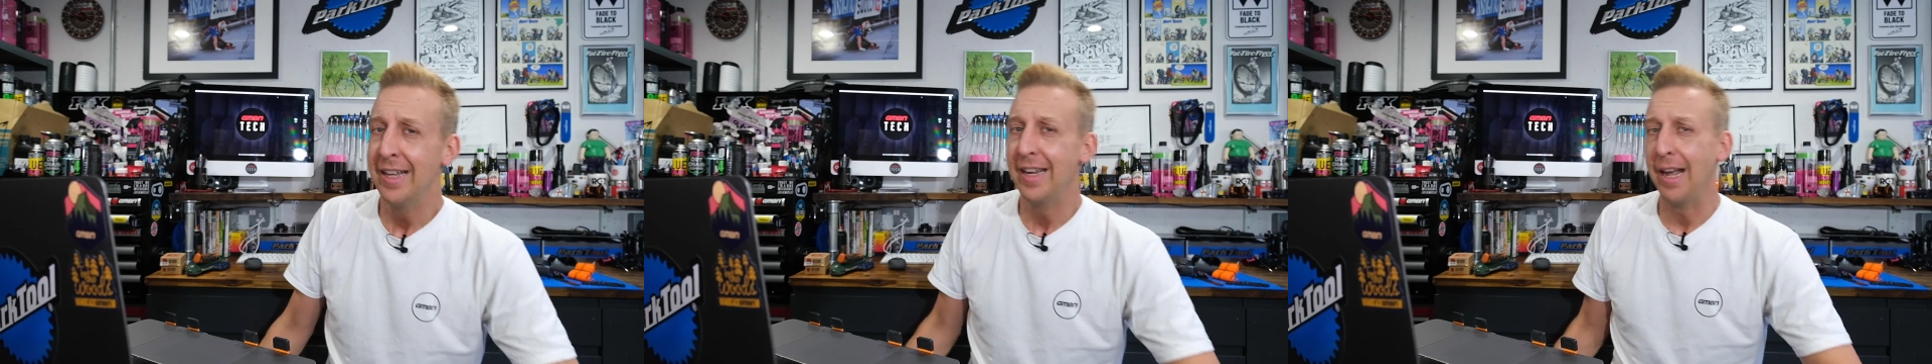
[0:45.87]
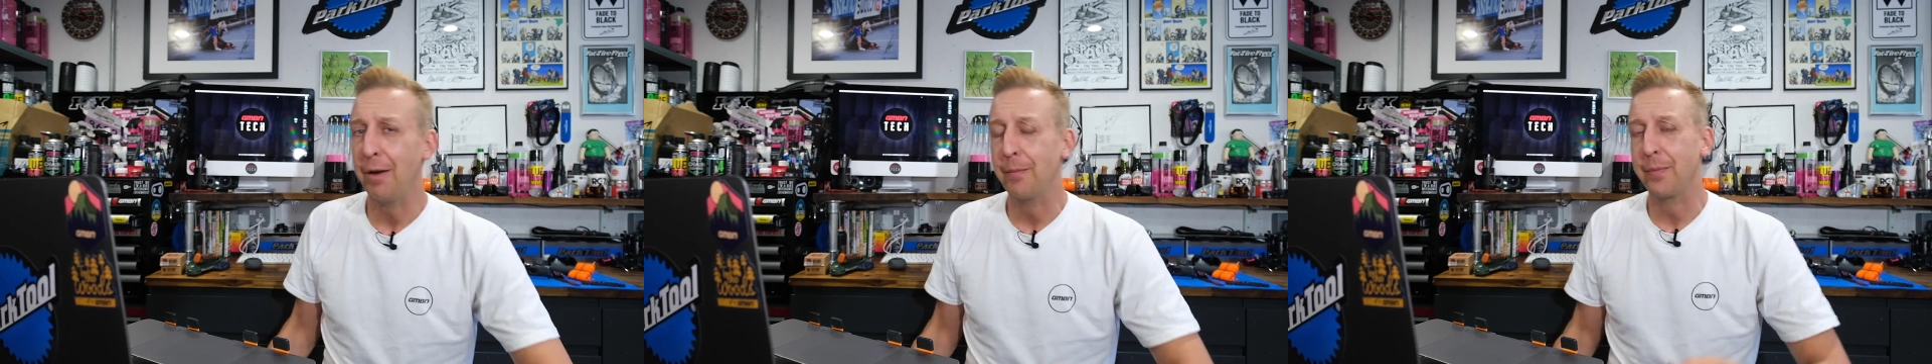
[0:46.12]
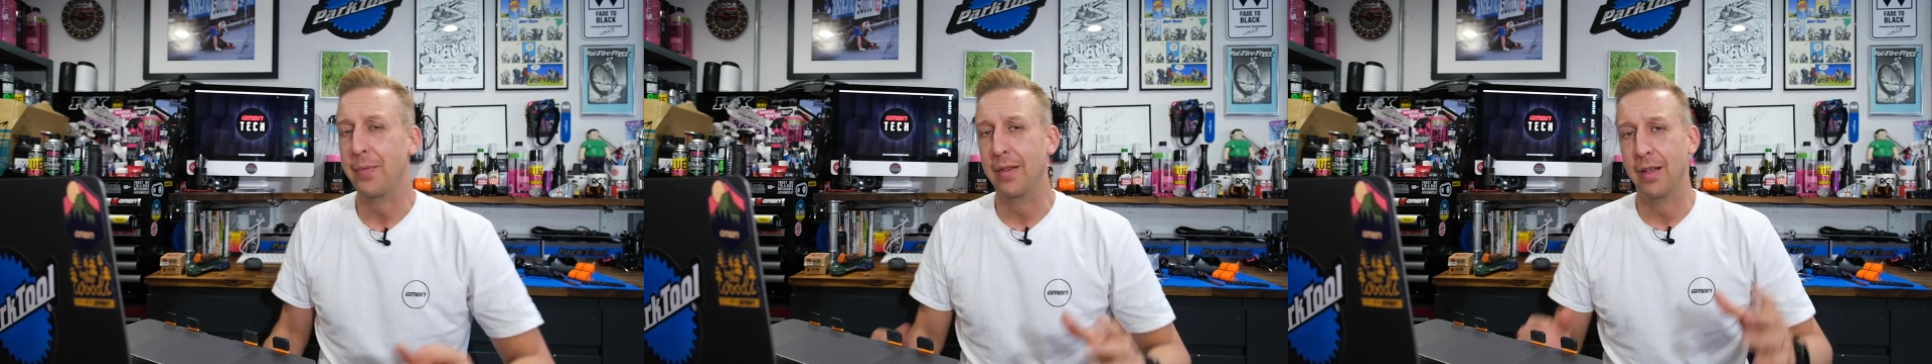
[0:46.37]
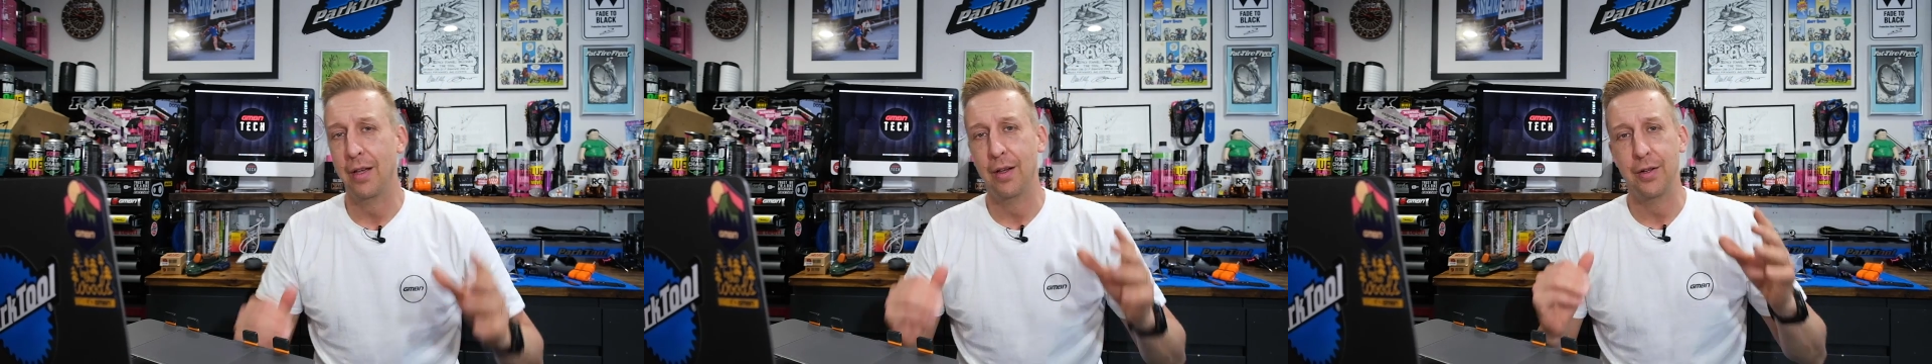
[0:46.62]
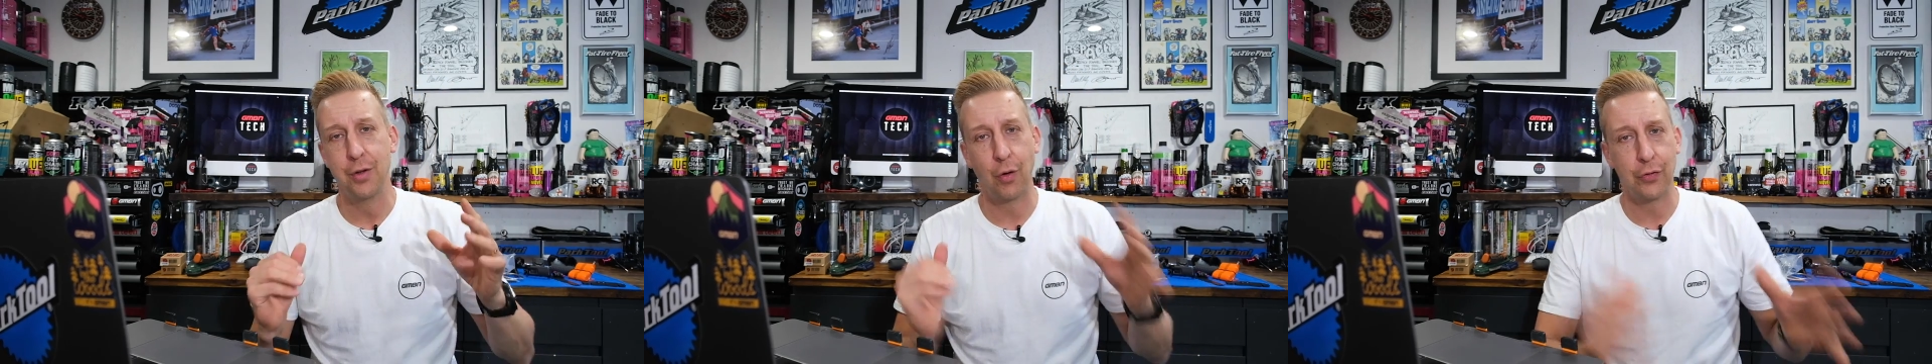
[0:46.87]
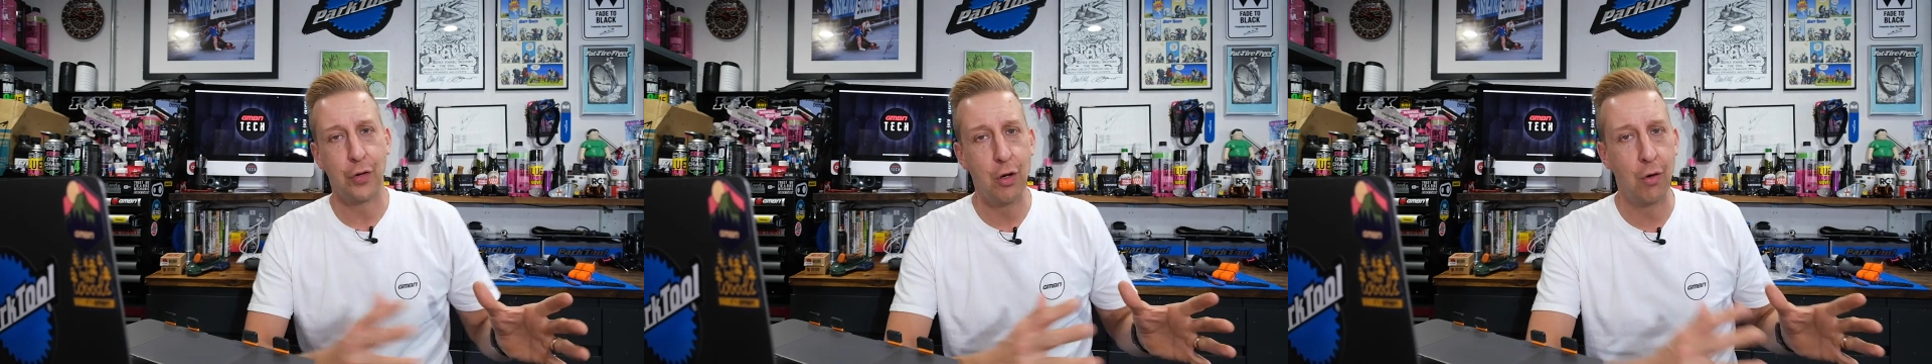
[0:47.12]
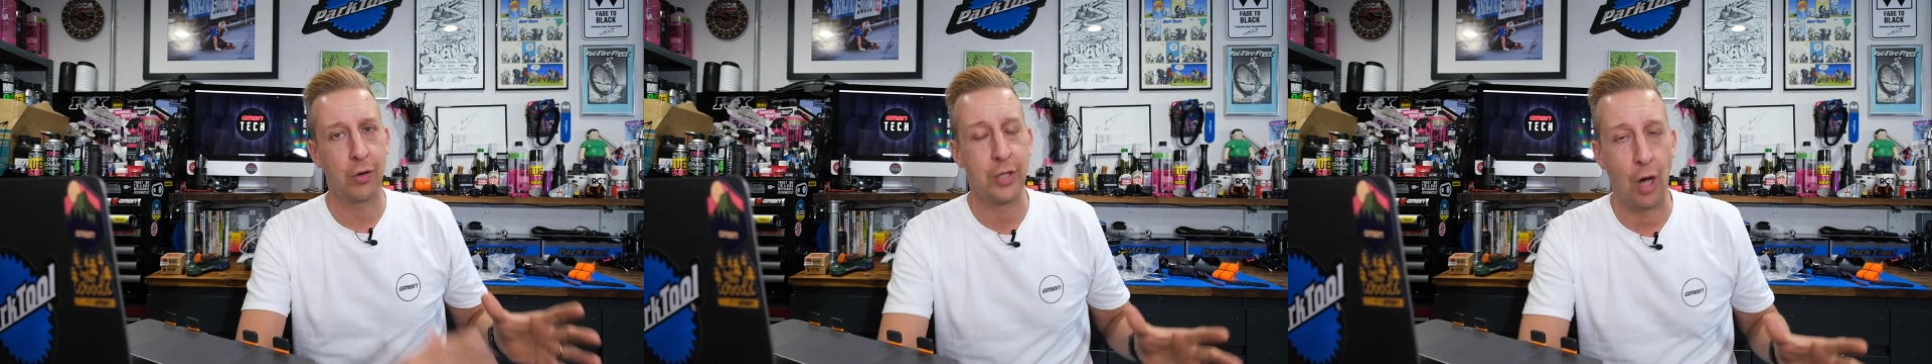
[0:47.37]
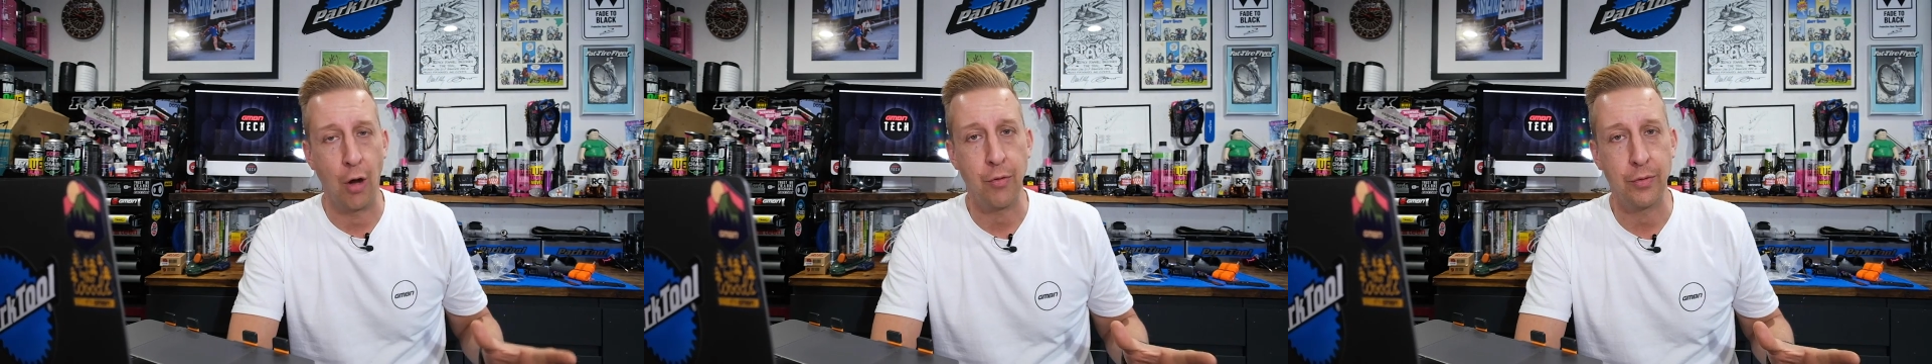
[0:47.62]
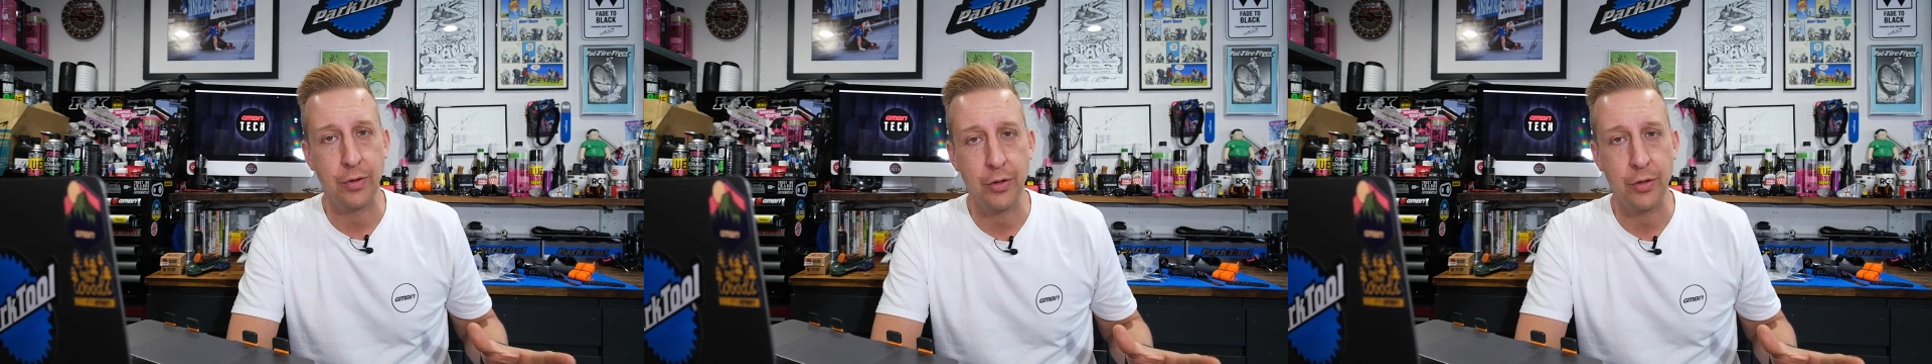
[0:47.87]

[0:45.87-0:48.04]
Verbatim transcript: Now, not too long ago,